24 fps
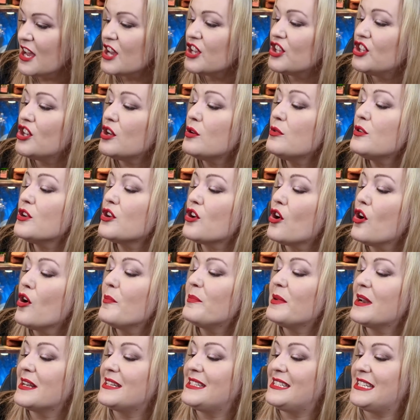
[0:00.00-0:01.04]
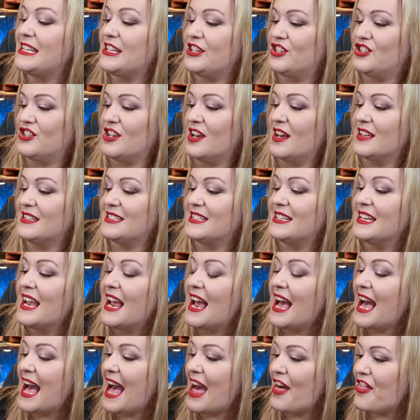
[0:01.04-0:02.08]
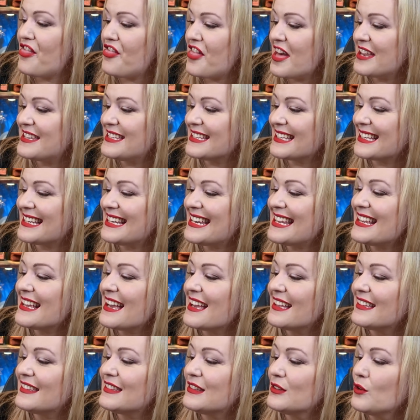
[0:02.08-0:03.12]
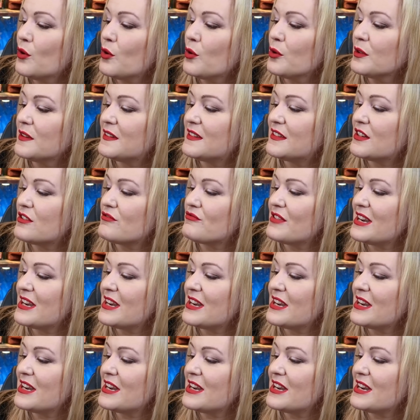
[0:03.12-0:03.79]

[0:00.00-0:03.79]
Unicorn blood t-shirt, aesthetically sourced